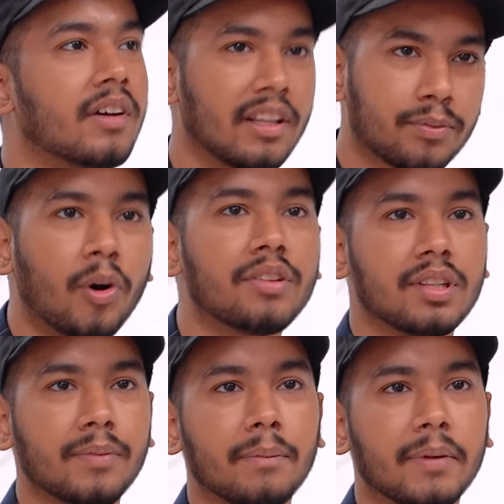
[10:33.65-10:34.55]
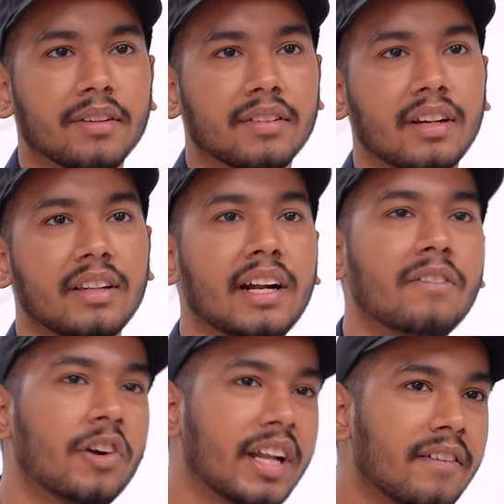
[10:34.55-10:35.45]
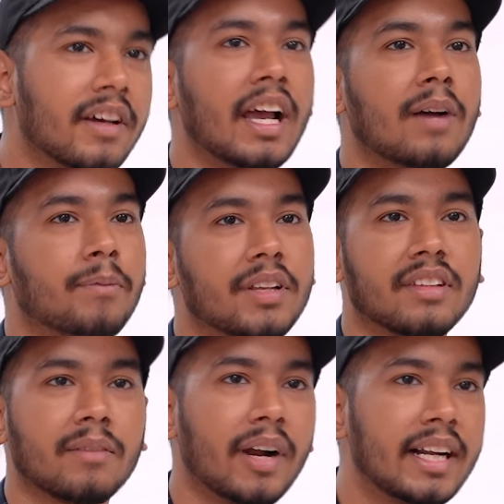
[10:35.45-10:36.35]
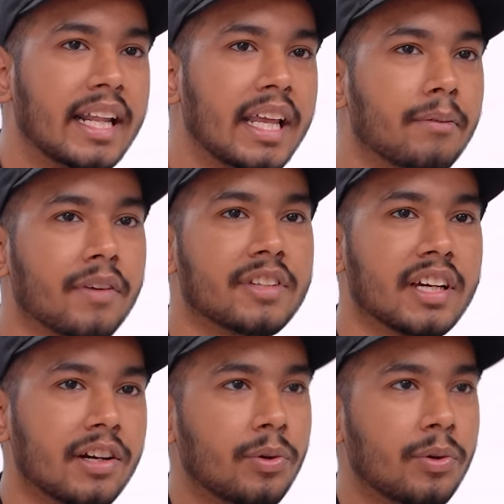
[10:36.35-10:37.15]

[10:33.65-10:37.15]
responsible person, that whatever happens in my team, if they are